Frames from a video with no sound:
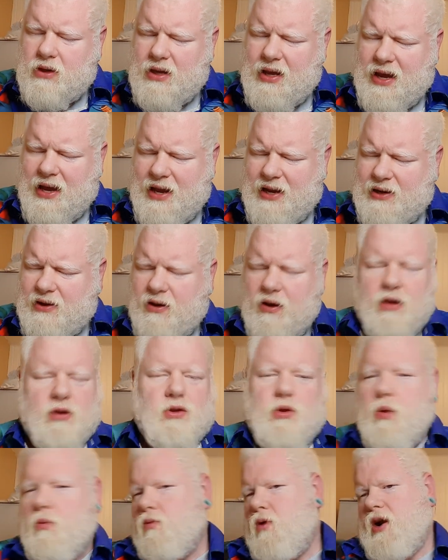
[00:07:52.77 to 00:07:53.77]
and
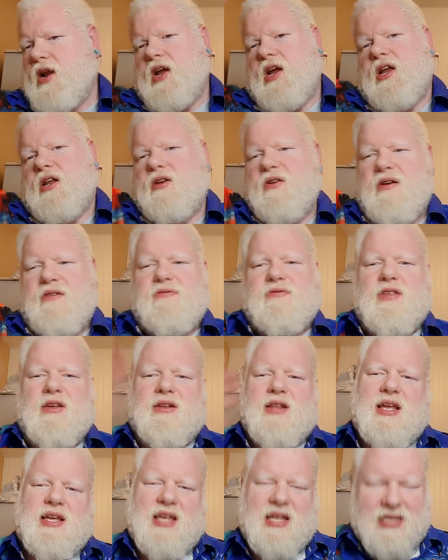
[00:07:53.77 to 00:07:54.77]
running, and
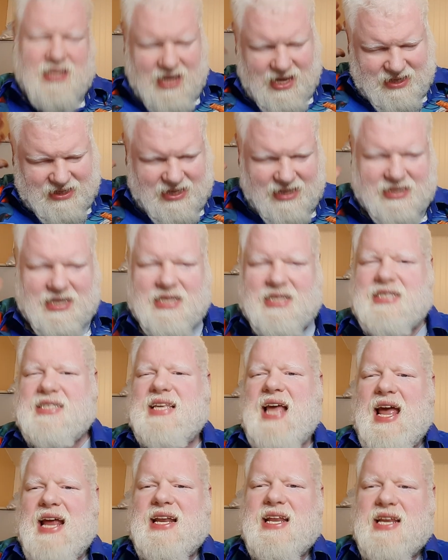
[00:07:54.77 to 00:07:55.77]
like it's
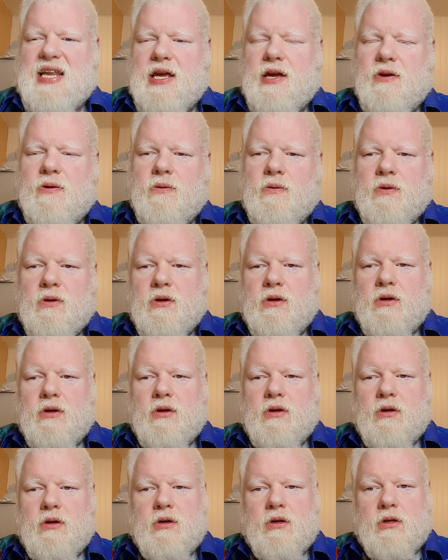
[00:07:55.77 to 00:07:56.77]
insanity.
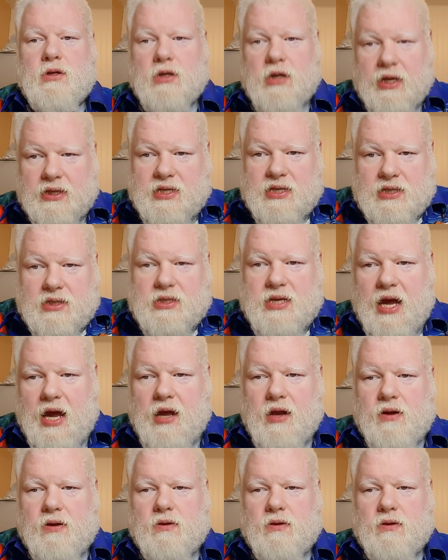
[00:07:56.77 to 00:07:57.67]
It's insane.